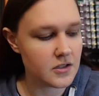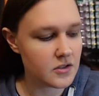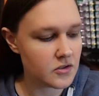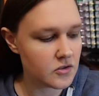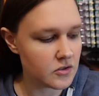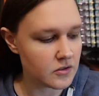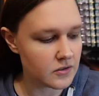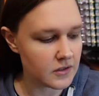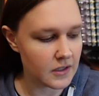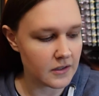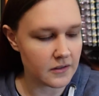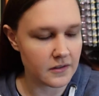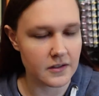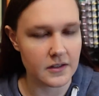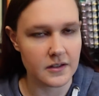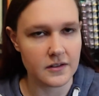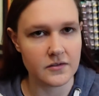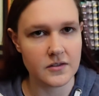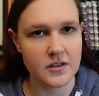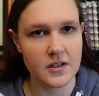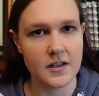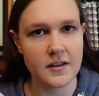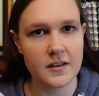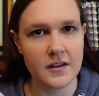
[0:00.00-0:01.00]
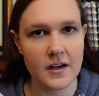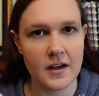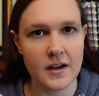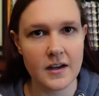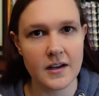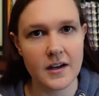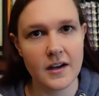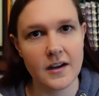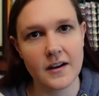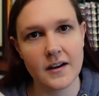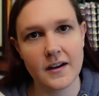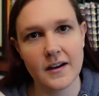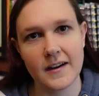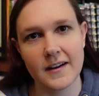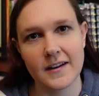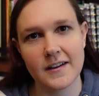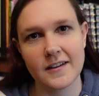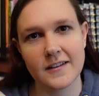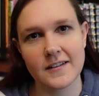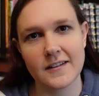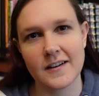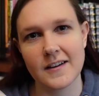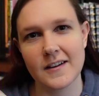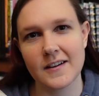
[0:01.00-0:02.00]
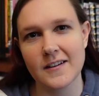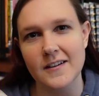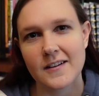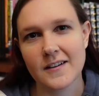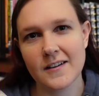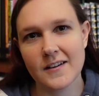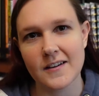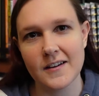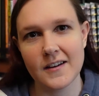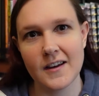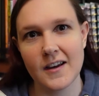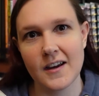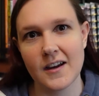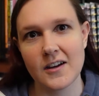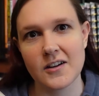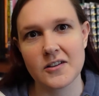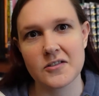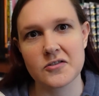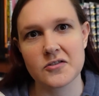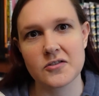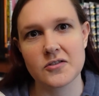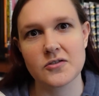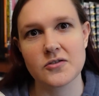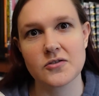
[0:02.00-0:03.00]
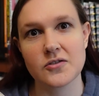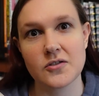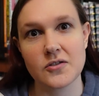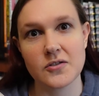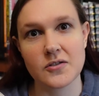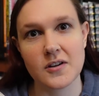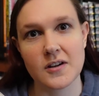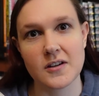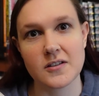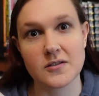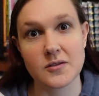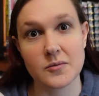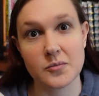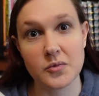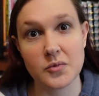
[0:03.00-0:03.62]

So now that I've done that, I can, like, actually show you guys a